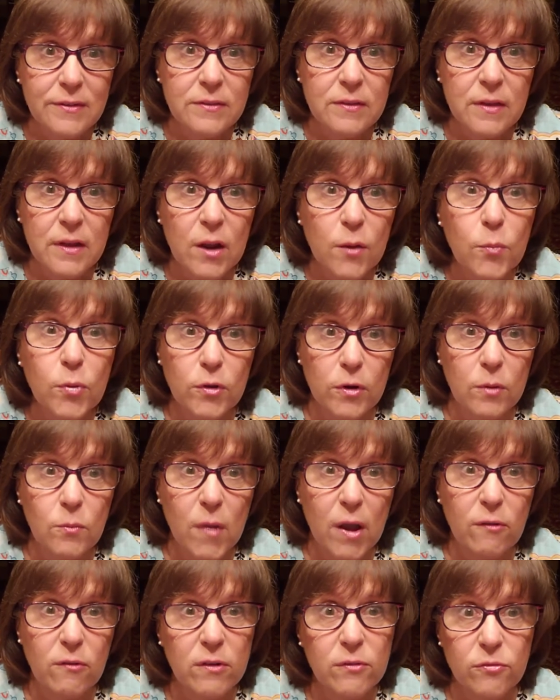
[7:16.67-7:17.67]
that I put on
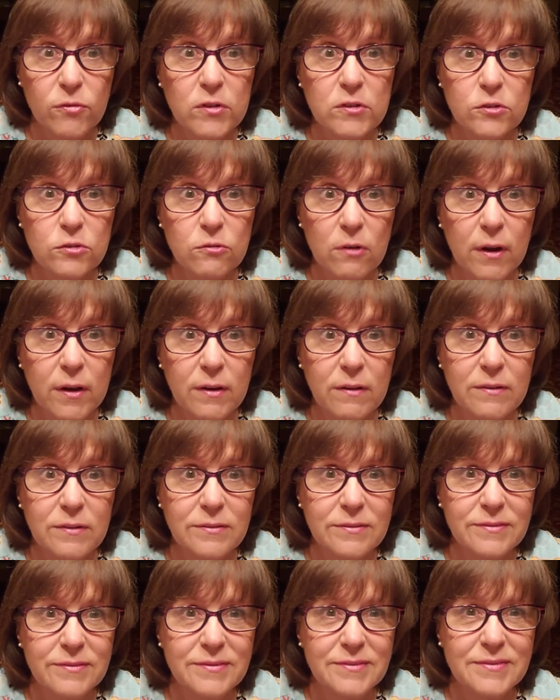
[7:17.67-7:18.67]
my refrigerator.
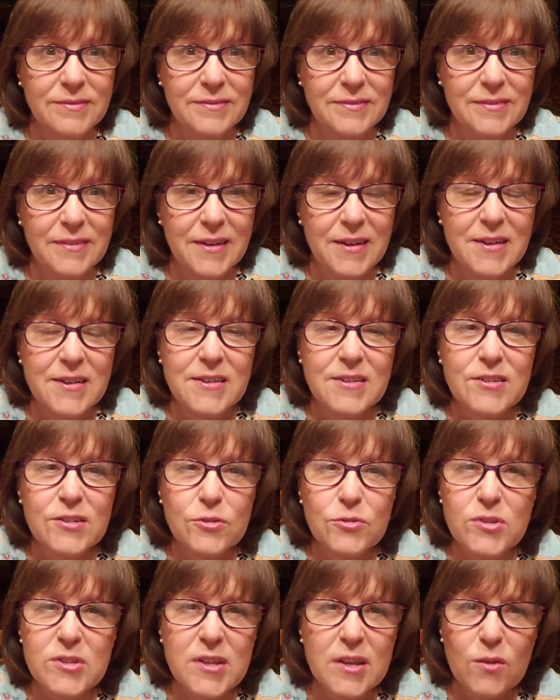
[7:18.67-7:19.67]

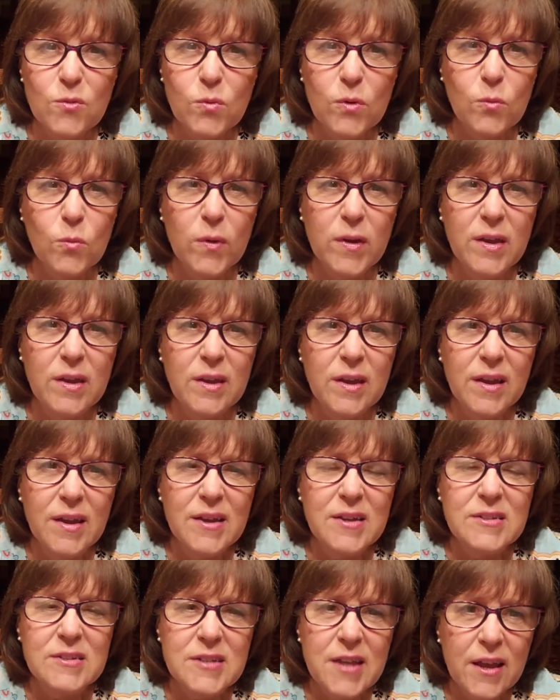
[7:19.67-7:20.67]
So see, when we
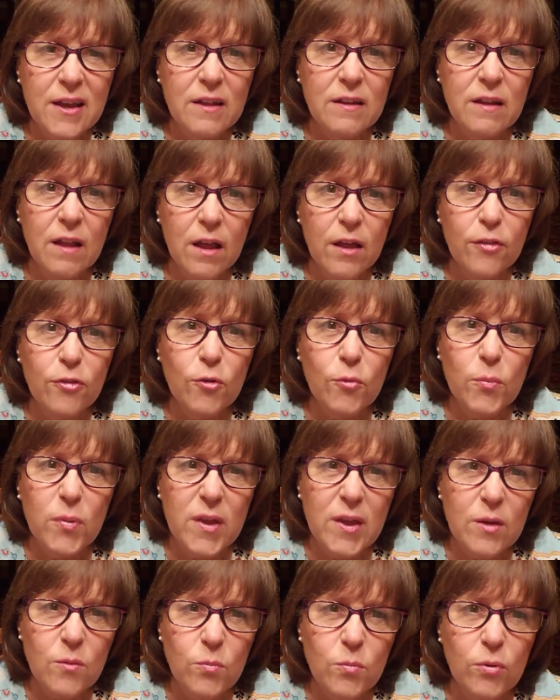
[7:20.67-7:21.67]
tell other
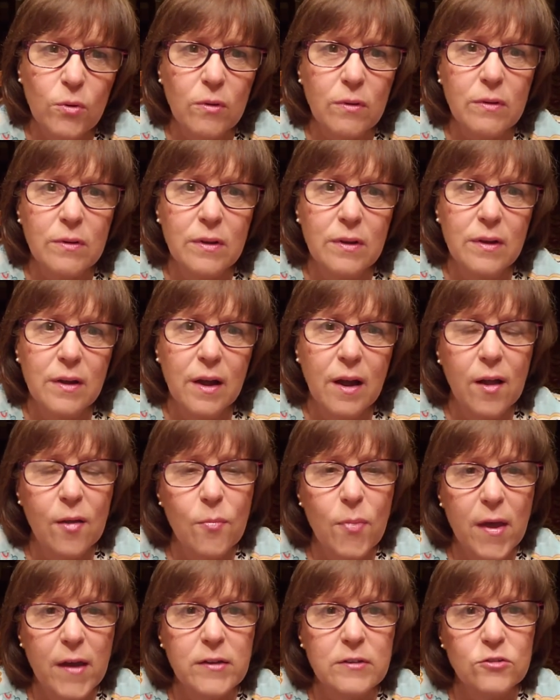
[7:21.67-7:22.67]
people
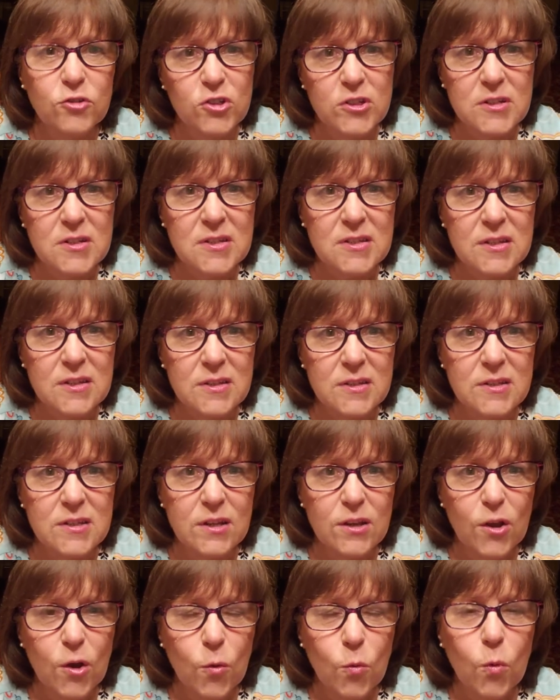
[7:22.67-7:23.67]
about Jesus,
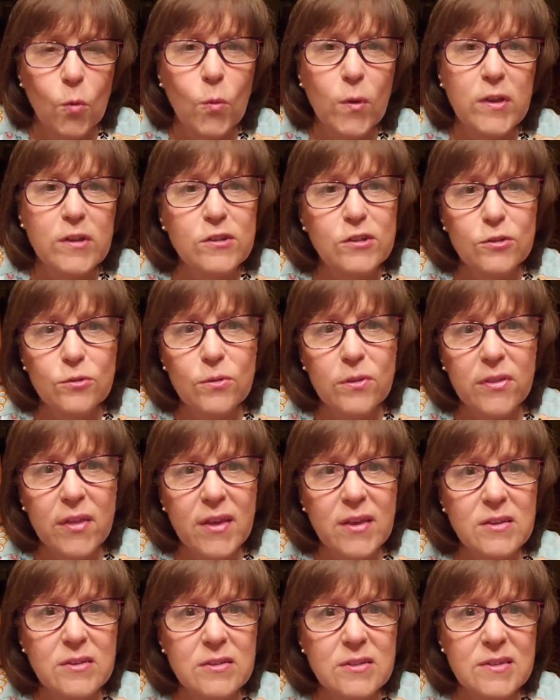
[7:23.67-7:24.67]
when we do
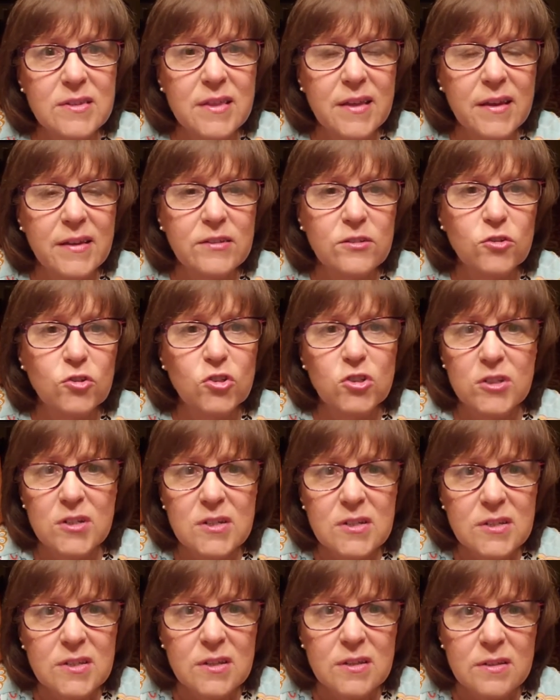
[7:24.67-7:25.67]
things that
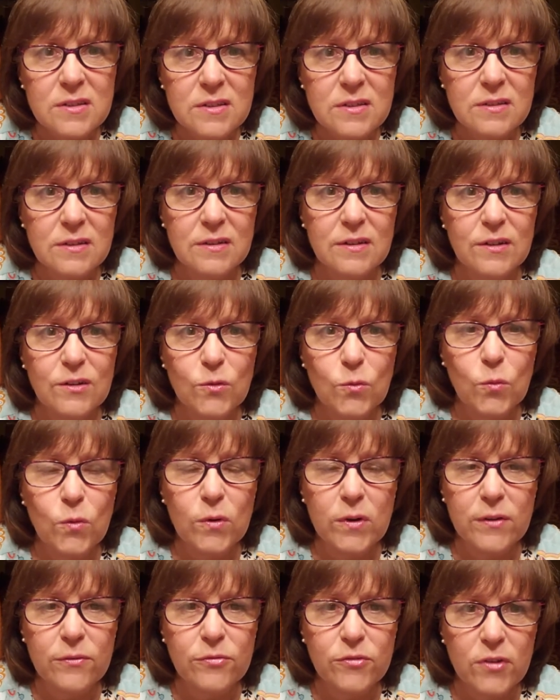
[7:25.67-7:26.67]
Jesus
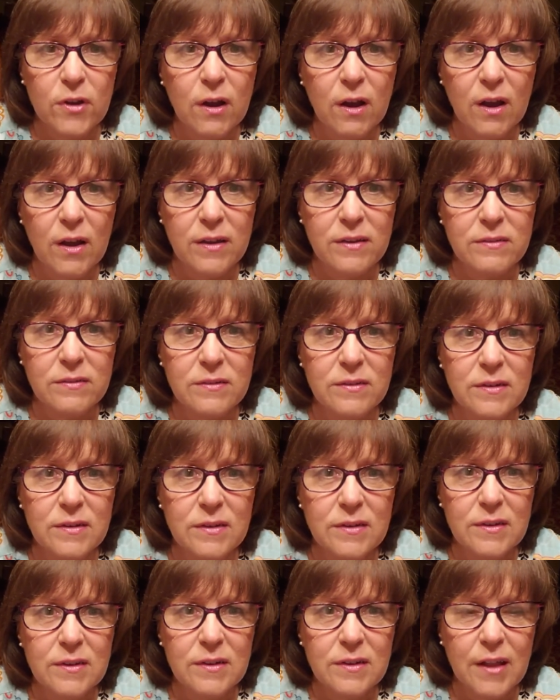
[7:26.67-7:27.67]
would have done,
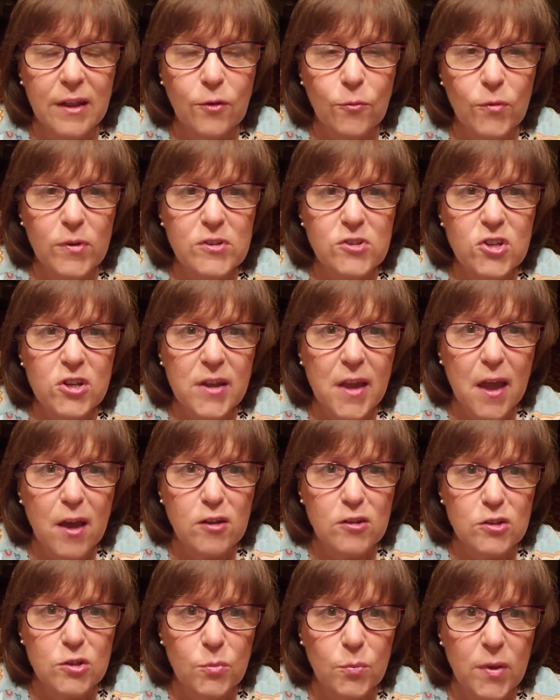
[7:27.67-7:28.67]
like reaching
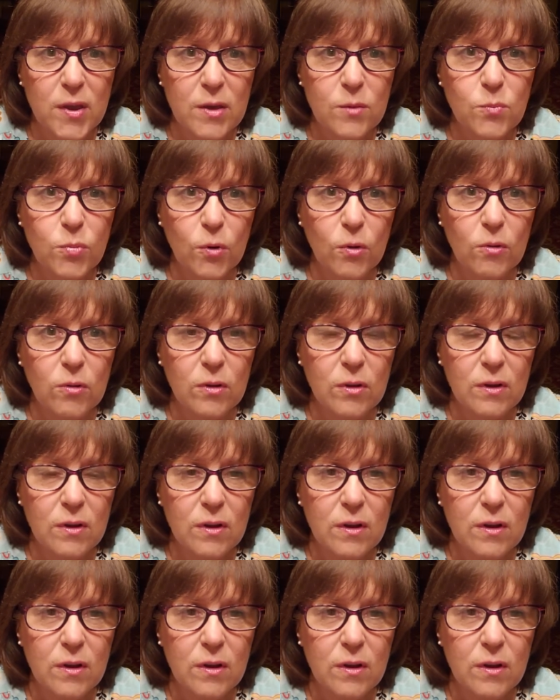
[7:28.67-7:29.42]
out to people,